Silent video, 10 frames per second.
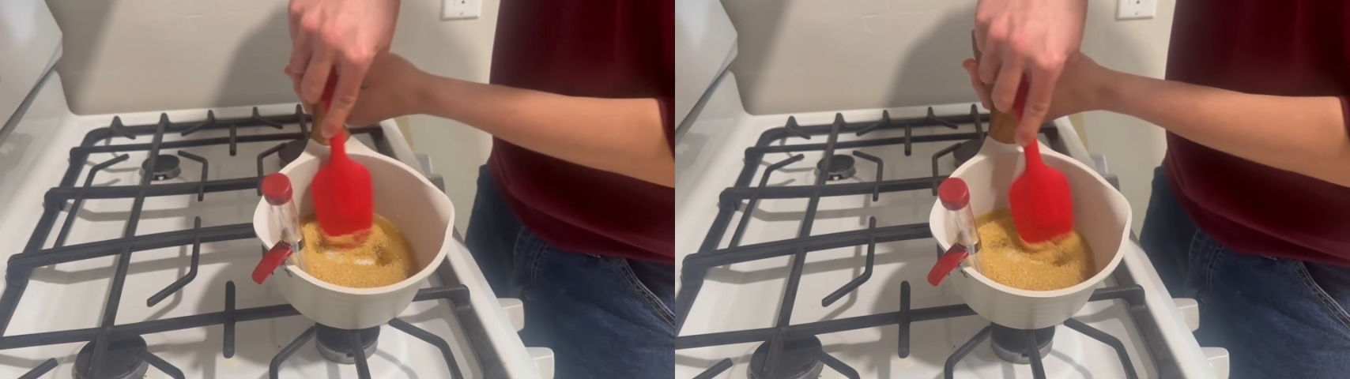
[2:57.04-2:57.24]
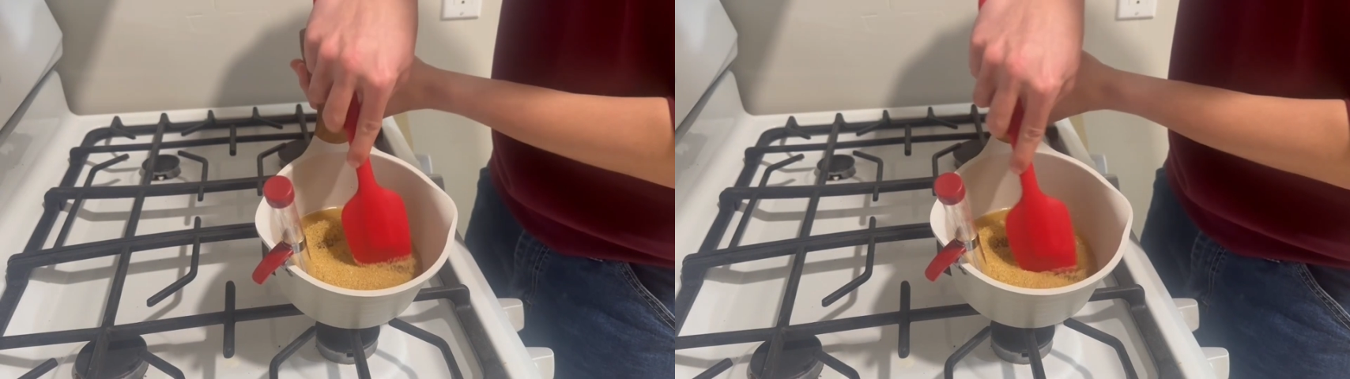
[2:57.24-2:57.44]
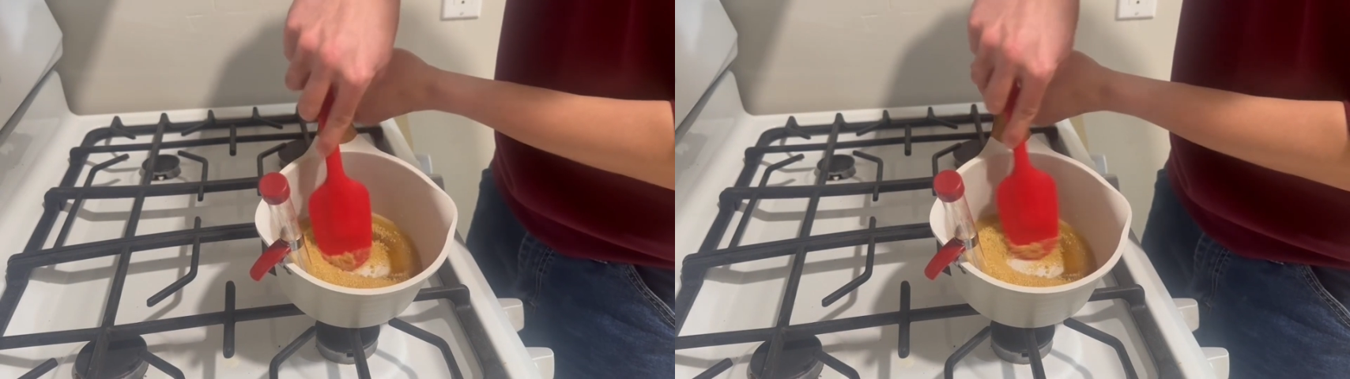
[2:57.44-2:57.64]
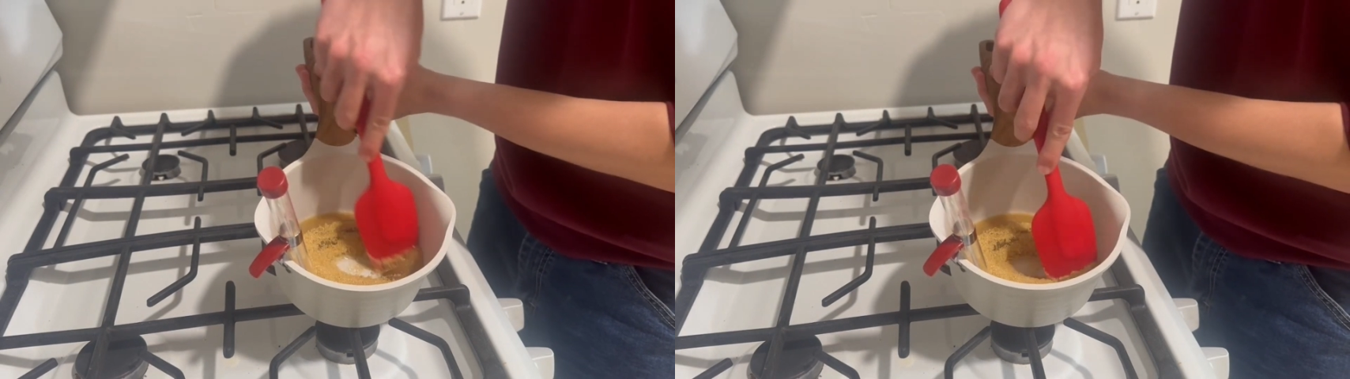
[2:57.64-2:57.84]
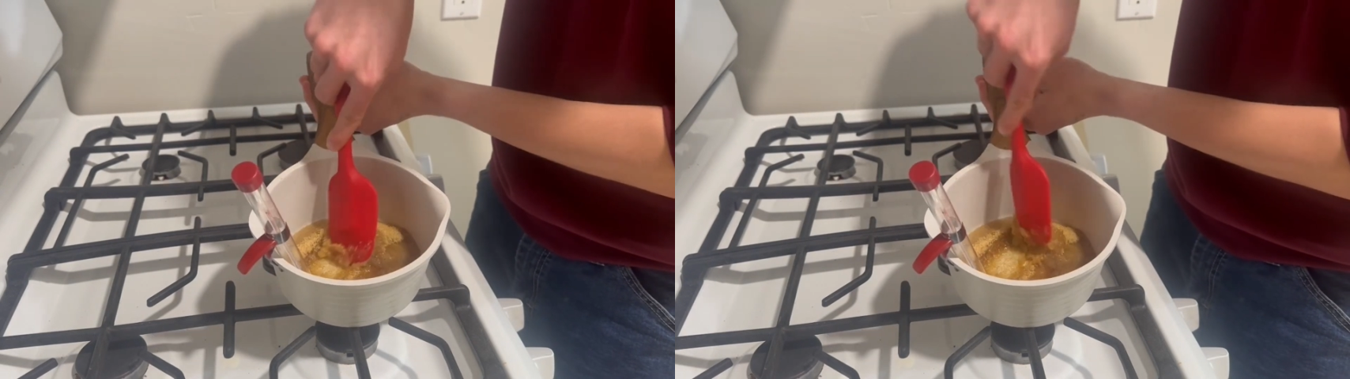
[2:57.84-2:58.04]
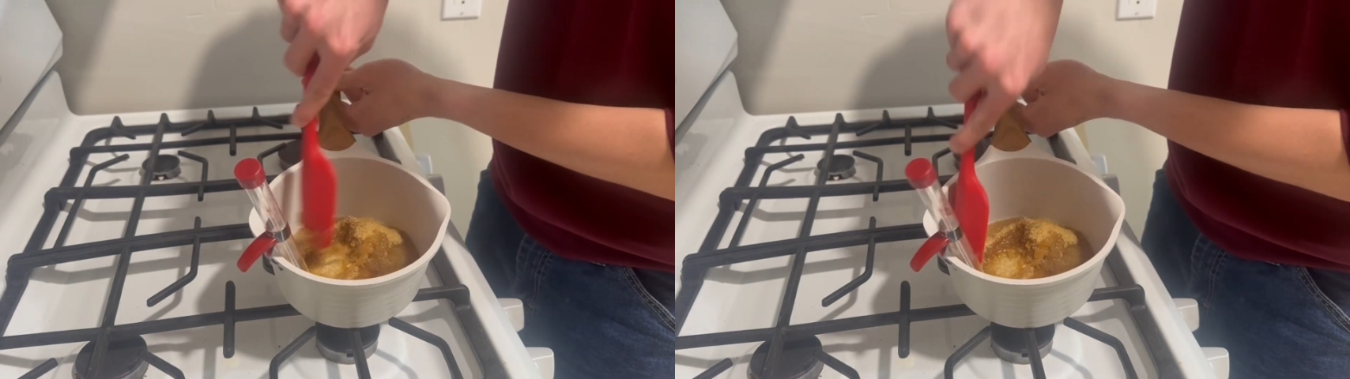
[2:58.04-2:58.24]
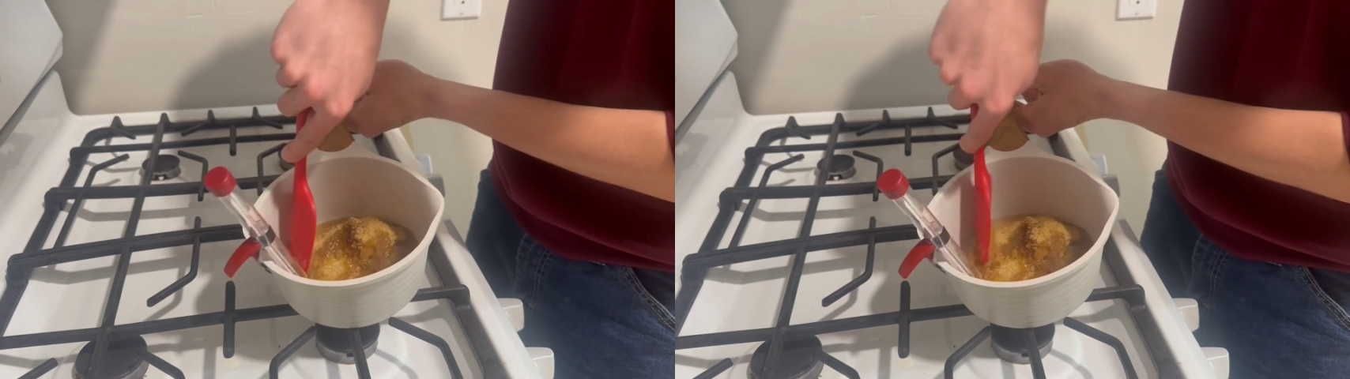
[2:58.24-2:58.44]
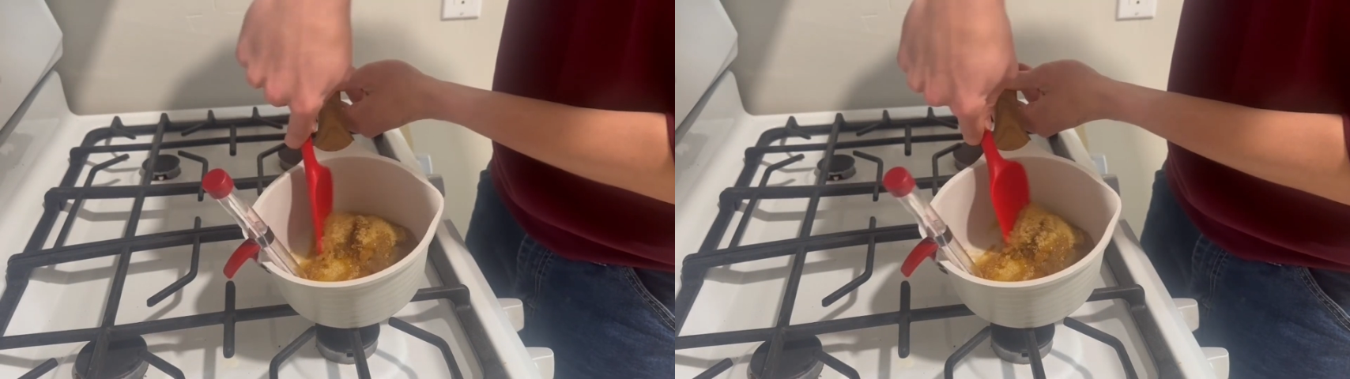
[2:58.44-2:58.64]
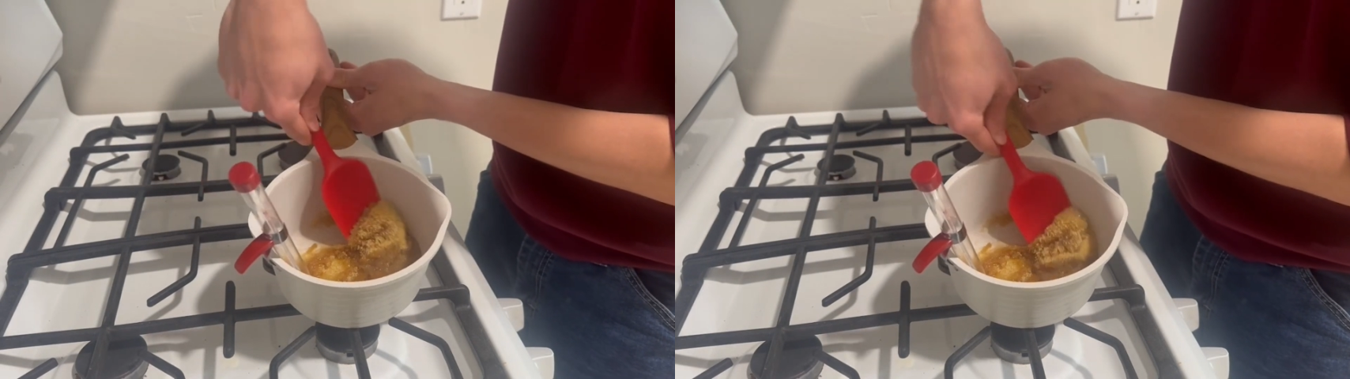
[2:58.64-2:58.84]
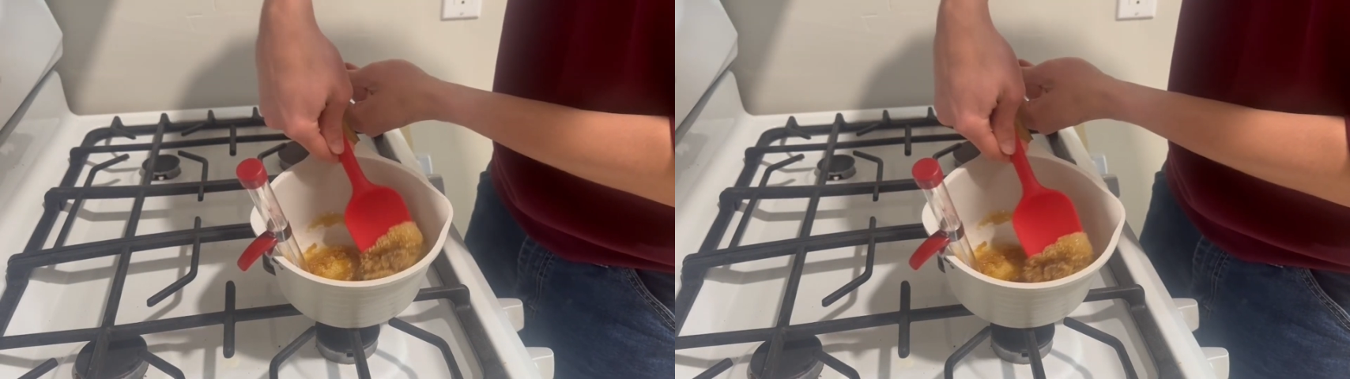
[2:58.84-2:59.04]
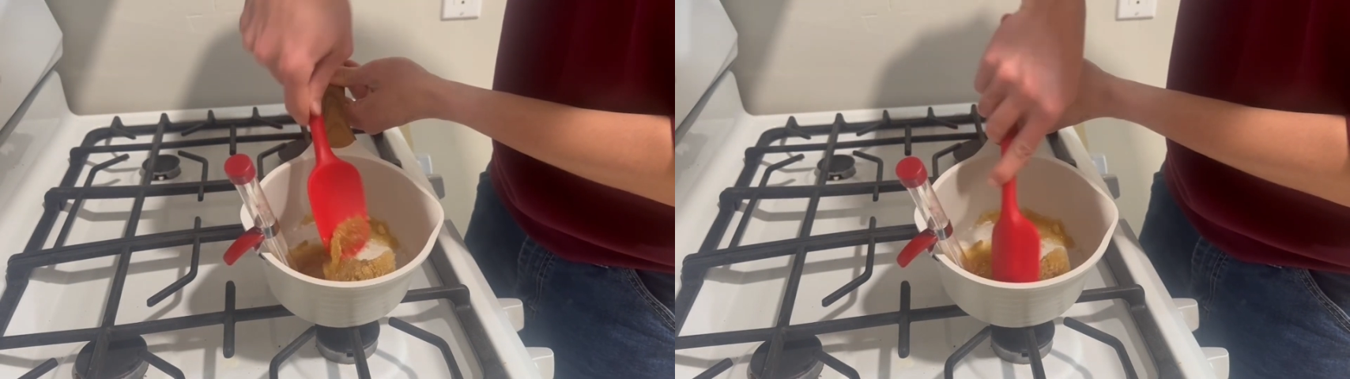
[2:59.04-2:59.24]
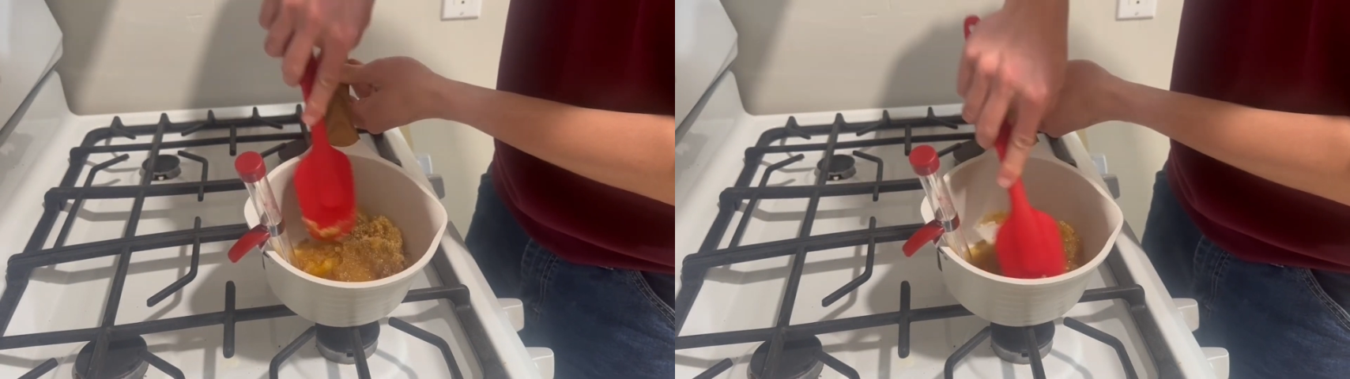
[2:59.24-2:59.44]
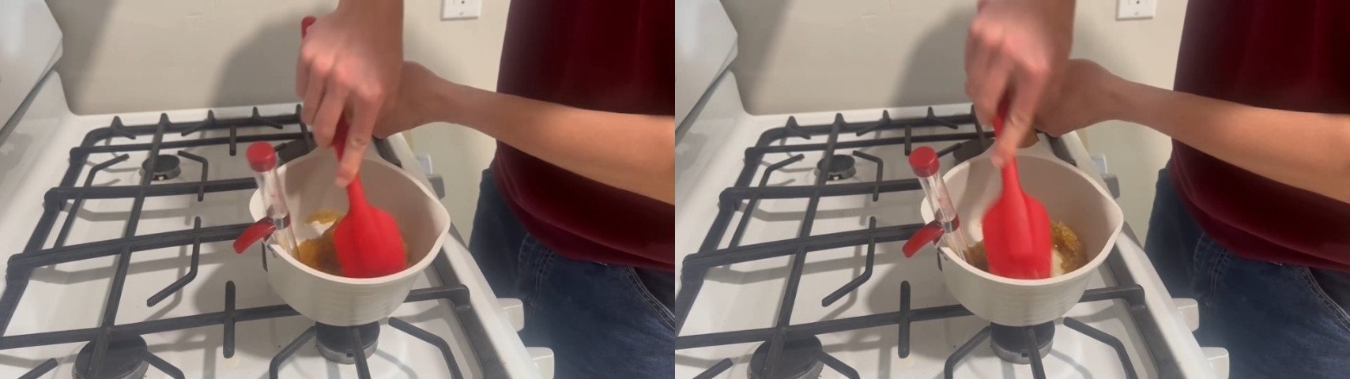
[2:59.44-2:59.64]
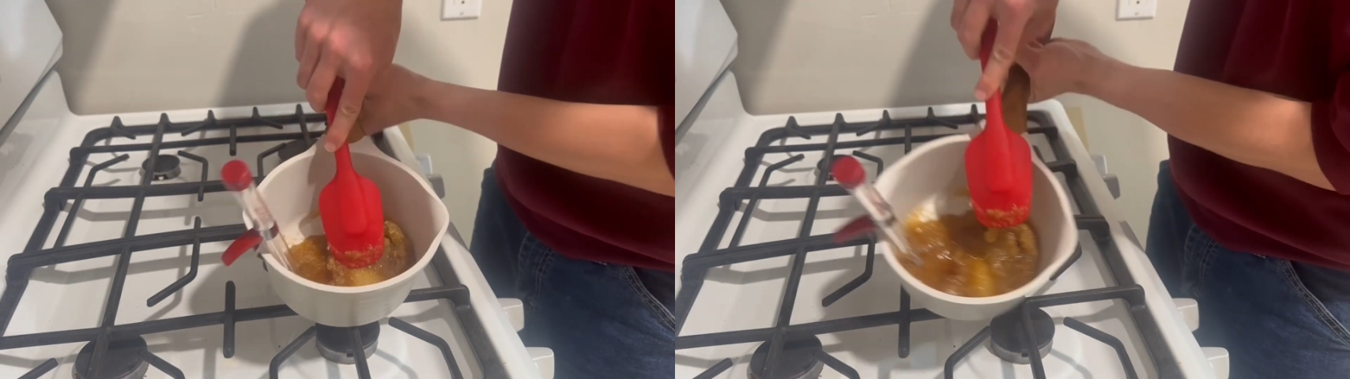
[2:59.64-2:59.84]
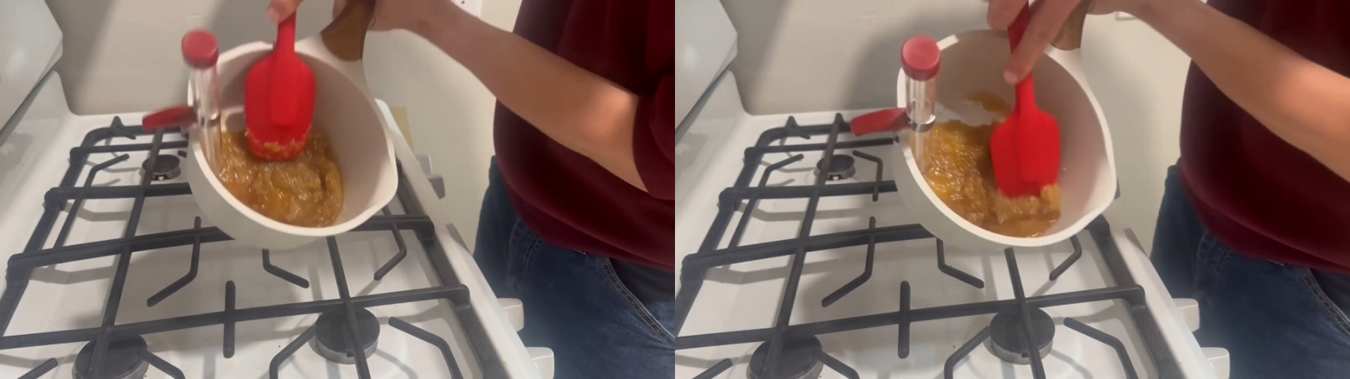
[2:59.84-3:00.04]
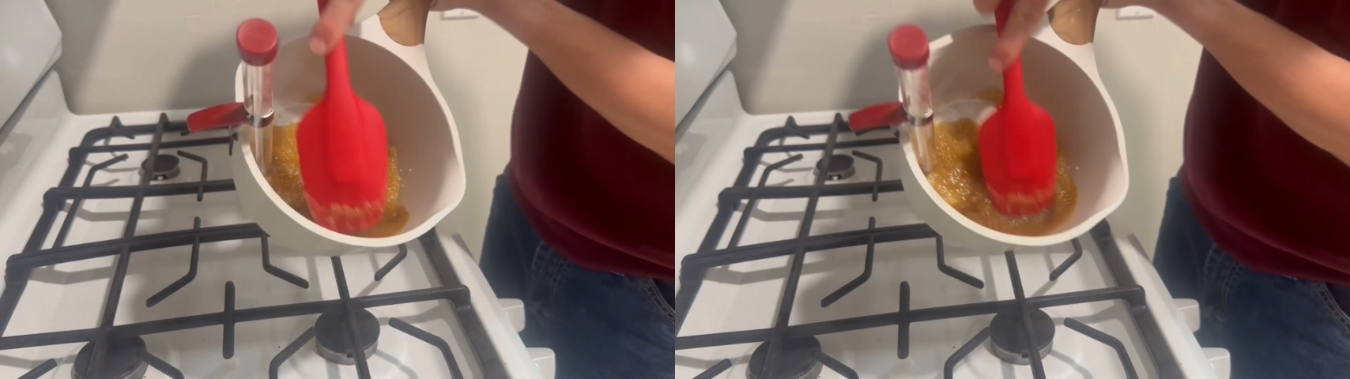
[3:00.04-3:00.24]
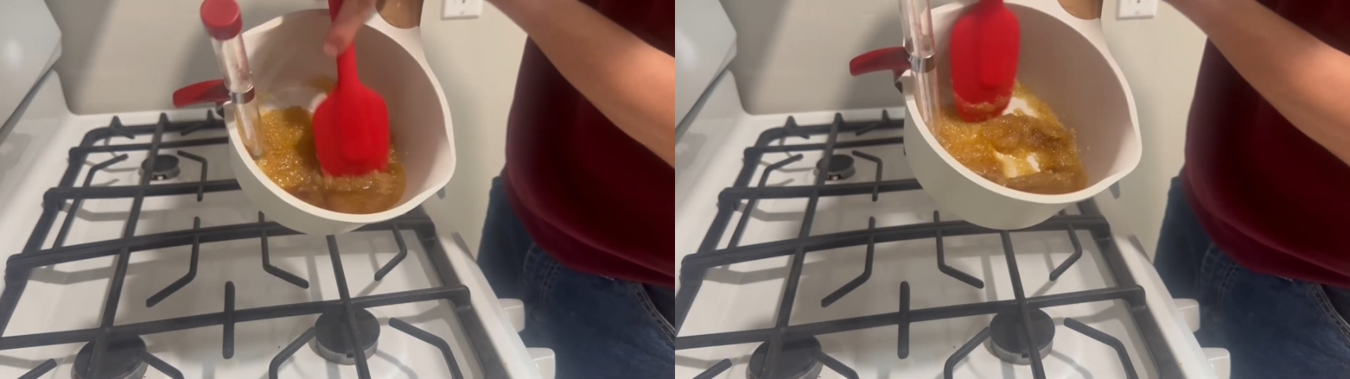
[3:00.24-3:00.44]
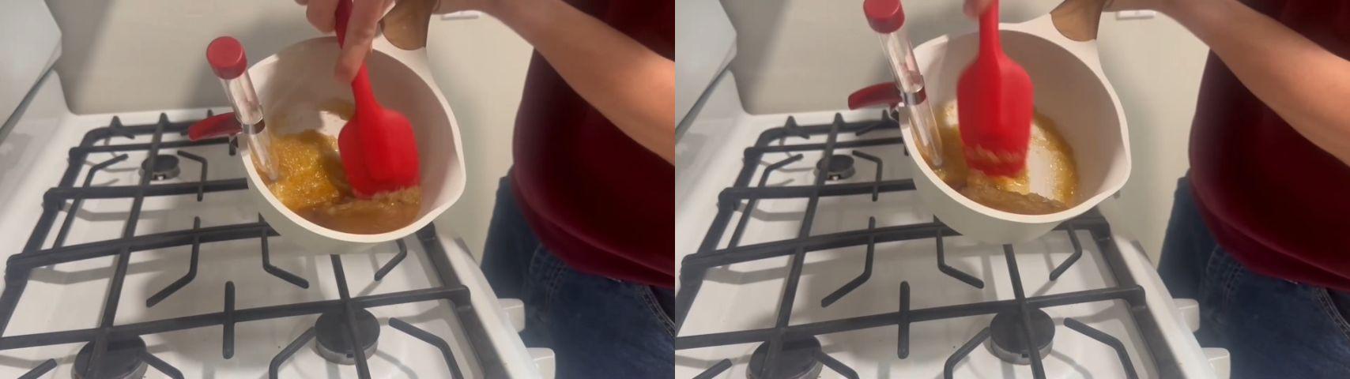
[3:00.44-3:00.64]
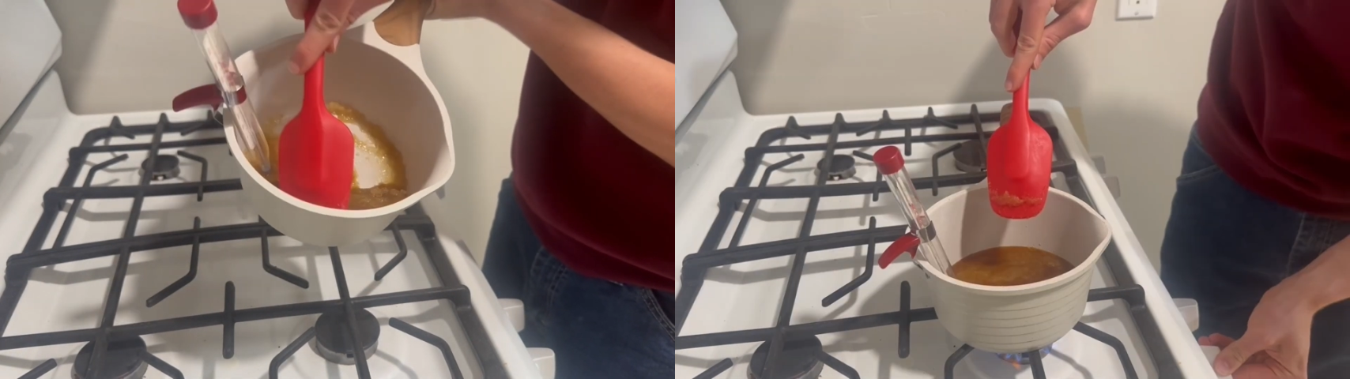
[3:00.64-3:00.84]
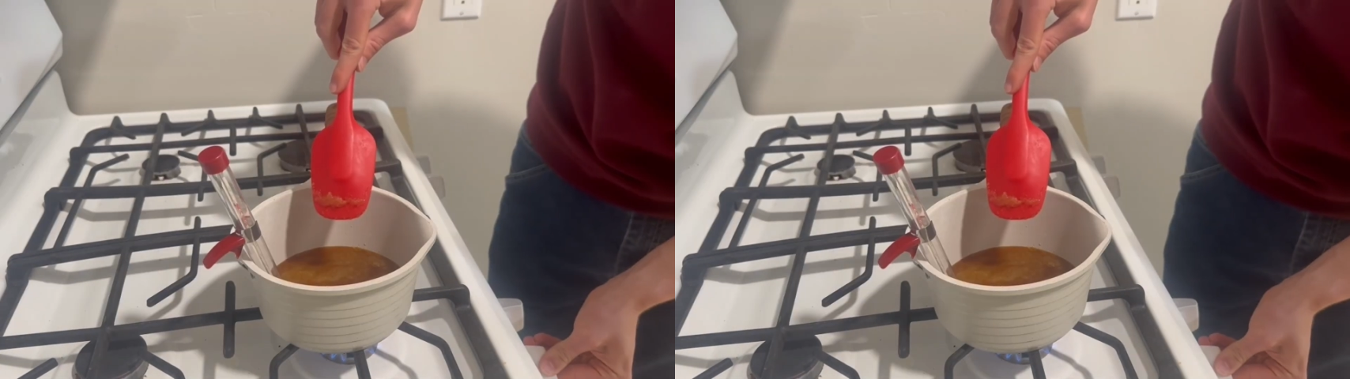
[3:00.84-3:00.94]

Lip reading: [unreadable: no face in view]